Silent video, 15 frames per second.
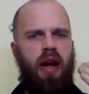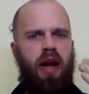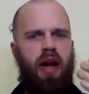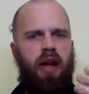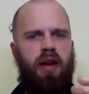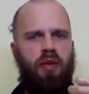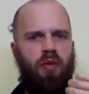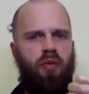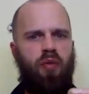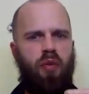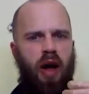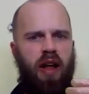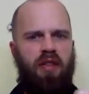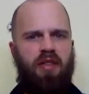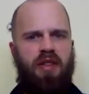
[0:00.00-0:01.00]
And
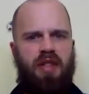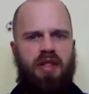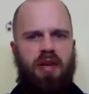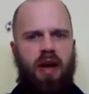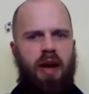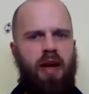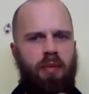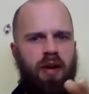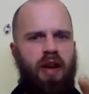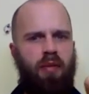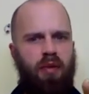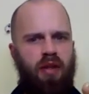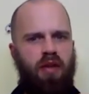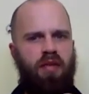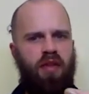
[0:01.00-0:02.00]

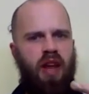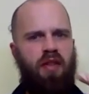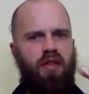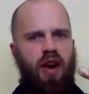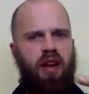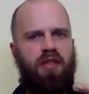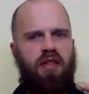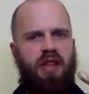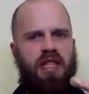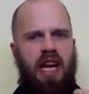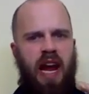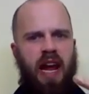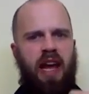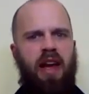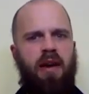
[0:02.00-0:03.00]
with the flavor, as the
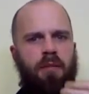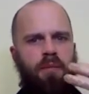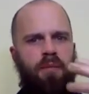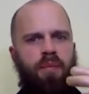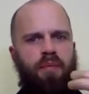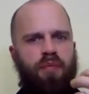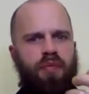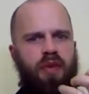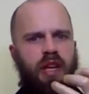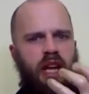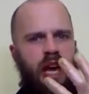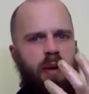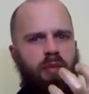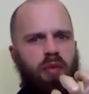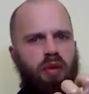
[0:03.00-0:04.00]
tang
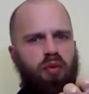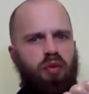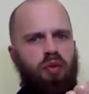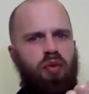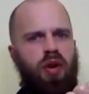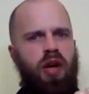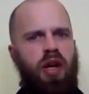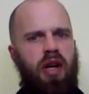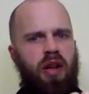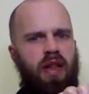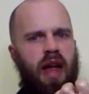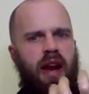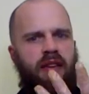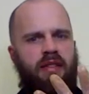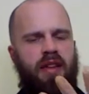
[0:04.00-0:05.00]
came through,
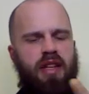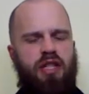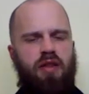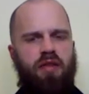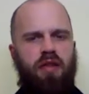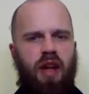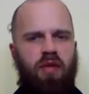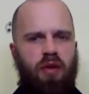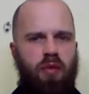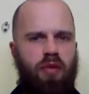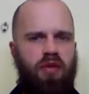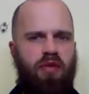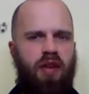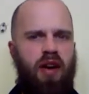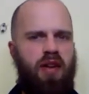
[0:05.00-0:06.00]
that essential flavor, it
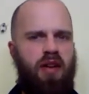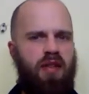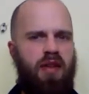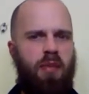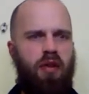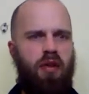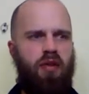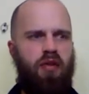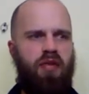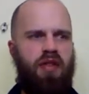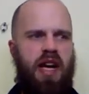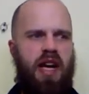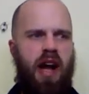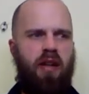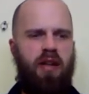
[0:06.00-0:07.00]
was very similar to a
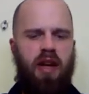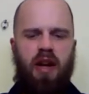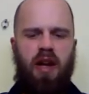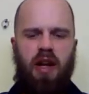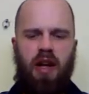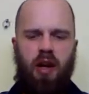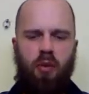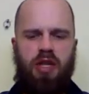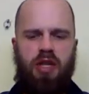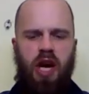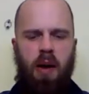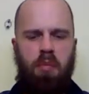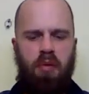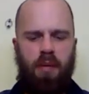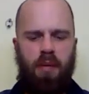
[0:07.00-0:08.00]
Fatale, which I
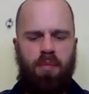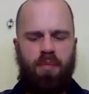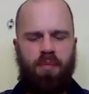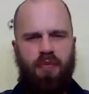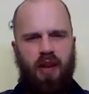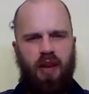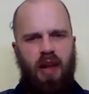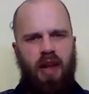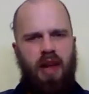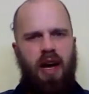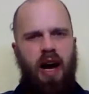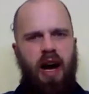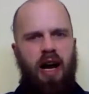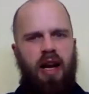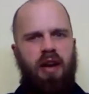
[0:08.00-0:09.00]
put
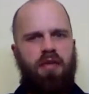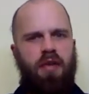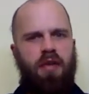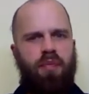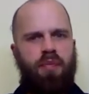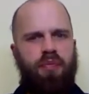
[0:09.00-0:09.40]
kind of,